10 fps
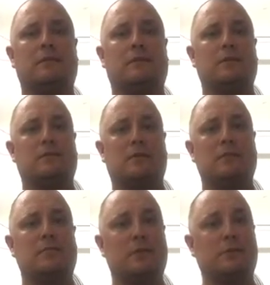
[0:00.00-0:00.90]
because you
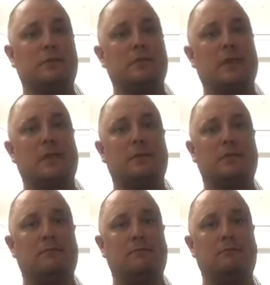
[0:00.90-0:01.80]
aim better with your
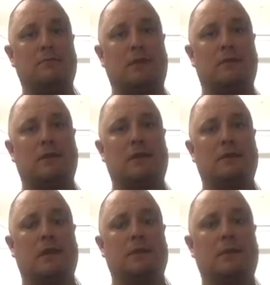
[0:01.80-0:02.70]
dominant than your
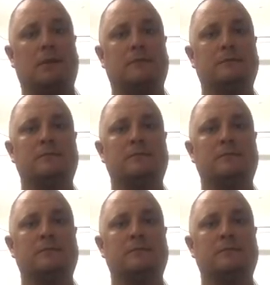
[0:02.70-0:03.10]
non-dominant.